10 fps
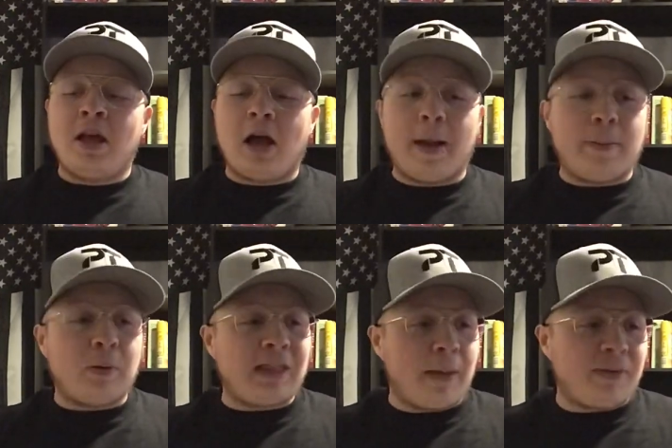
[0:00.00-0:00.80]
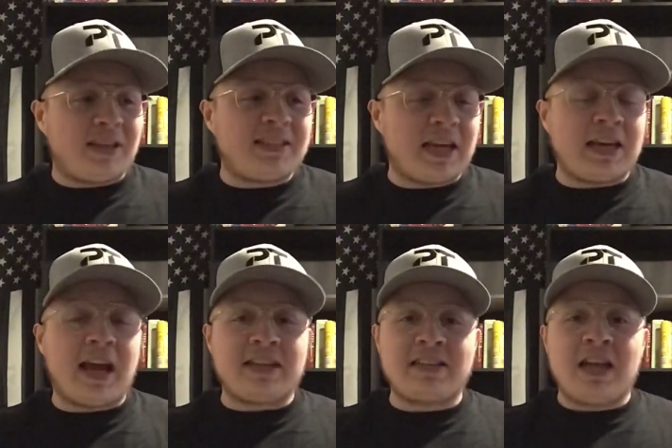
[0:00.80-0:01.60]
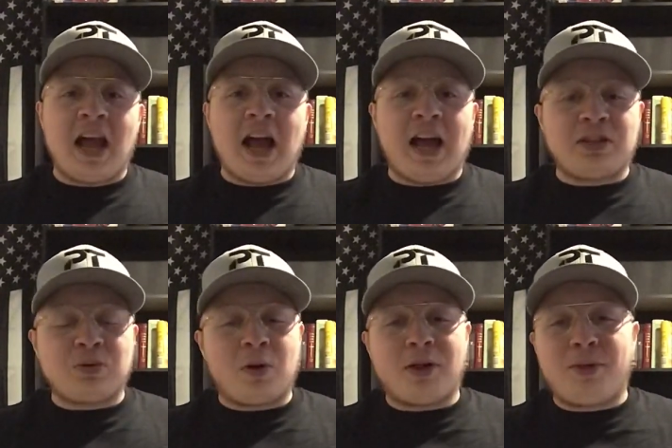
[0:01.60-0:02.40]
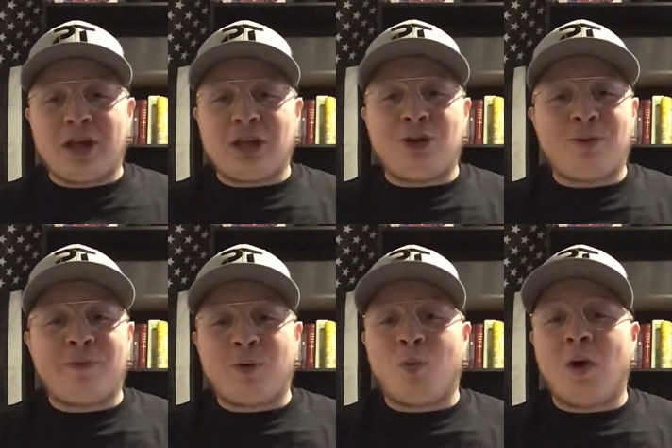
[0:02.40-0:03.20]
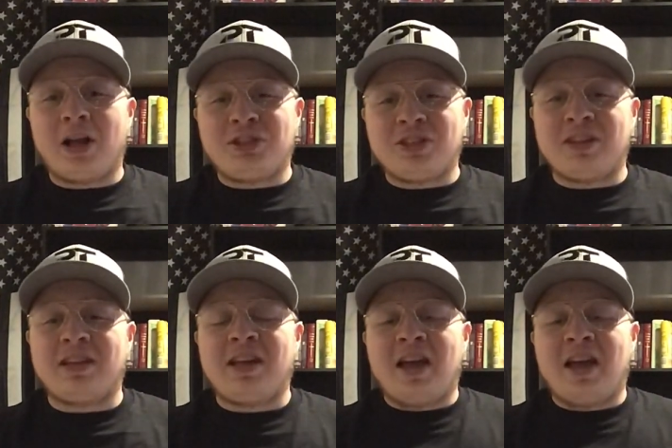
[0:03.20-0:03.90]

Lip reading: But with that being said, guys, I just want to thank you for watching,